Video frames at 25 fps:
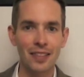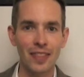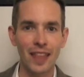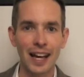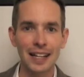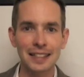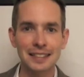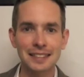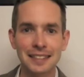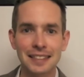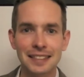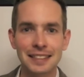
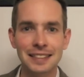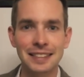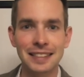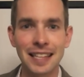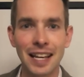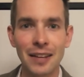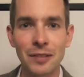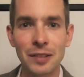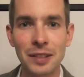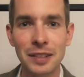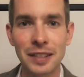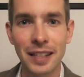That's
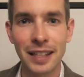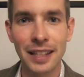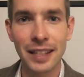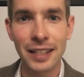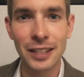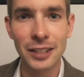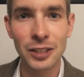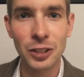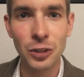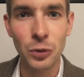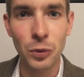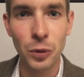7
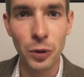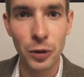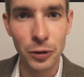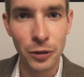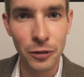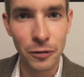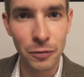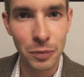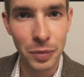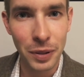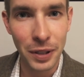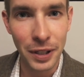days worth
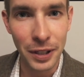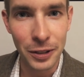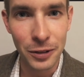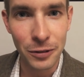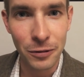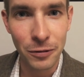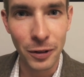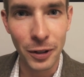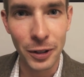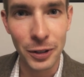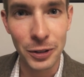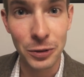of peach
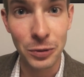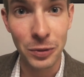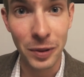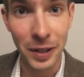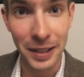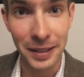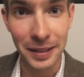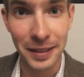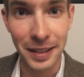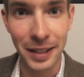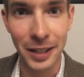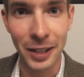fuzz
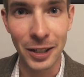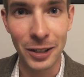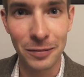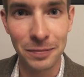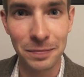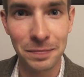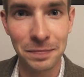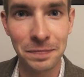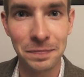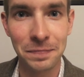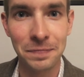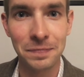right
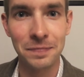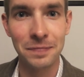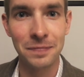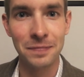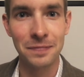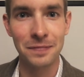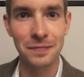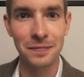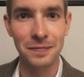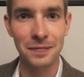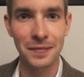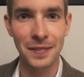there.
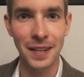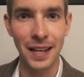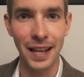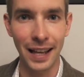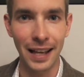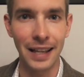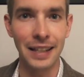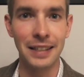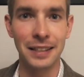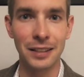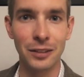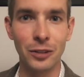
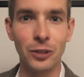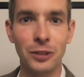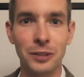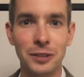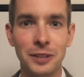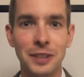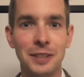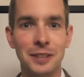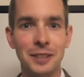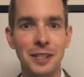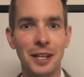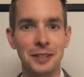And it looks
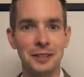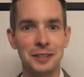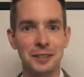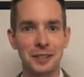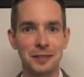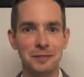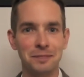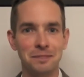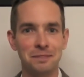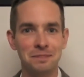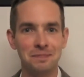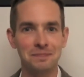
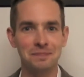disgusting.